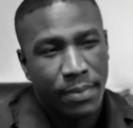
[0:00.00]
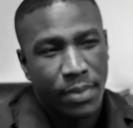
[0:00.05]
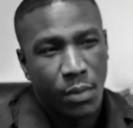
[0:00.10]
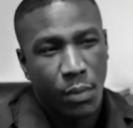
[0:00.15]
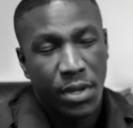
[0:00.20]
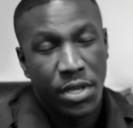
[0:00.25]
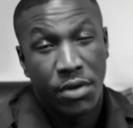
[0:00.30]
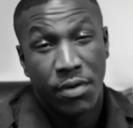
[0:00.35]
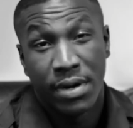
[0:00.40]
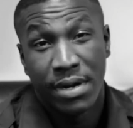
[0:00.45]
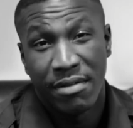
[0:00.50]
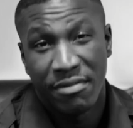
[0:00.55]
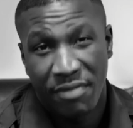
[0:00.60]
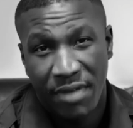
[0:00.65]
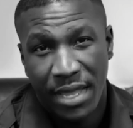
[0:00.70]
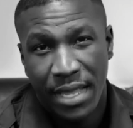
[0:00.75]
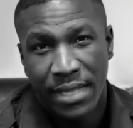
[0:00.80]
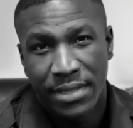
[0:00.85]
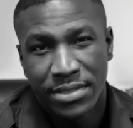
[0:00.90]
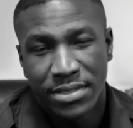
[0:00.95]
when you're in
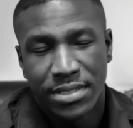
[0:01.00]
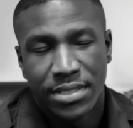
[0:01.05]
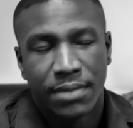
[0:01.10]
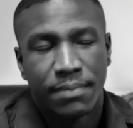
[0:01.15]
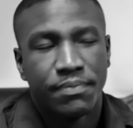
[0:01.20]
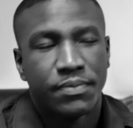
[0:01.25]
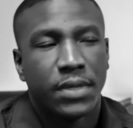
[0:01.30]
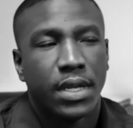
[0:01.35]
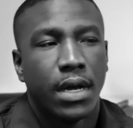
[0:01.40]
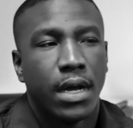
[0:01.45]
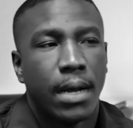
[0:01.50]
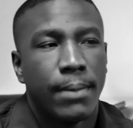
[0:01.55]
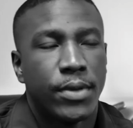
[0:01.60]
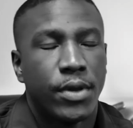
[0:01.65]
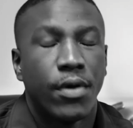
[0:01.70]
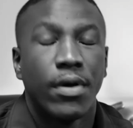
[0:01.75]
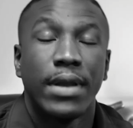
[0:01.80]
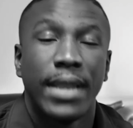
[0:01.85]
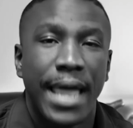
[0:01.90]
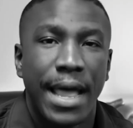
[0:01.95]
advanced,
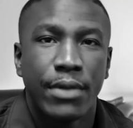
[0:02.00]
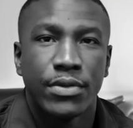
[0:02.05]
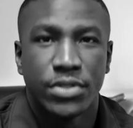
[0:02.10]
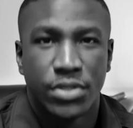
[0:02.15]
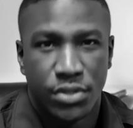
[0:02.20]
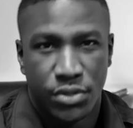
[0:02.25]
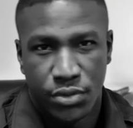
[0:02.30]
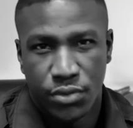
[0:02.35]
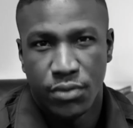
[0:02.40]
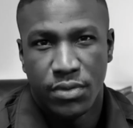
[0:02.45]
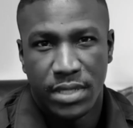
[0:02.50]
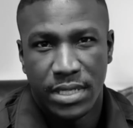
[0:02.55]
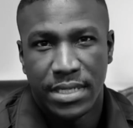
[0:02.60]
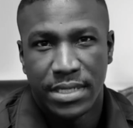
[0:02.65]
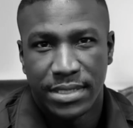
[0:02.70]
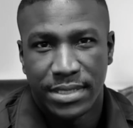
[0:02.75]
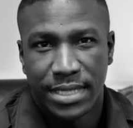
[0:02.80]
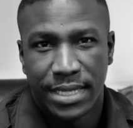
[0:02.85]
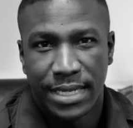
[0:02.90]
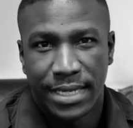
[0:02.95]
you're allowed to do
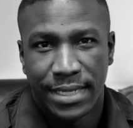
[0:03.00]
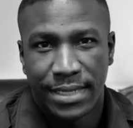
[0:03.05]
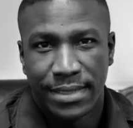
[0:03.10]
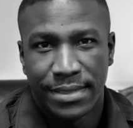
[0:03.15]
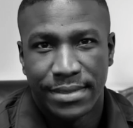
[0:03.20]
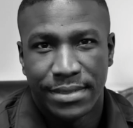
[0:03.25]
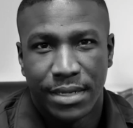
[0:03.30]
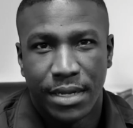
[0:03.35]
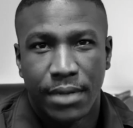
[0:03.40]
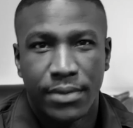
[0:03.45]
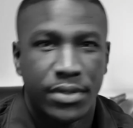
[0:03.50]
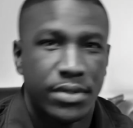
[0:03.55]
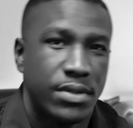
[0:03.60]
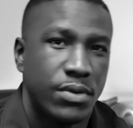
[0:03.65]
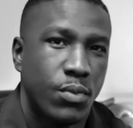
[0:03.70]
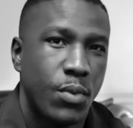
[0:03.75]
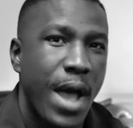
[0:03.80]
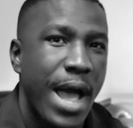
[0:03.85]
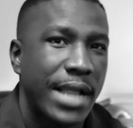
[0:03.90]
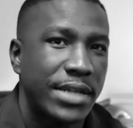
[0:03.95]
these things under the
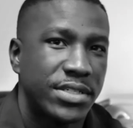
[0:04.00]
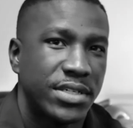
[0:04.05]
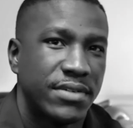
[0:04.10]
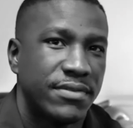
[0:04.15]
watch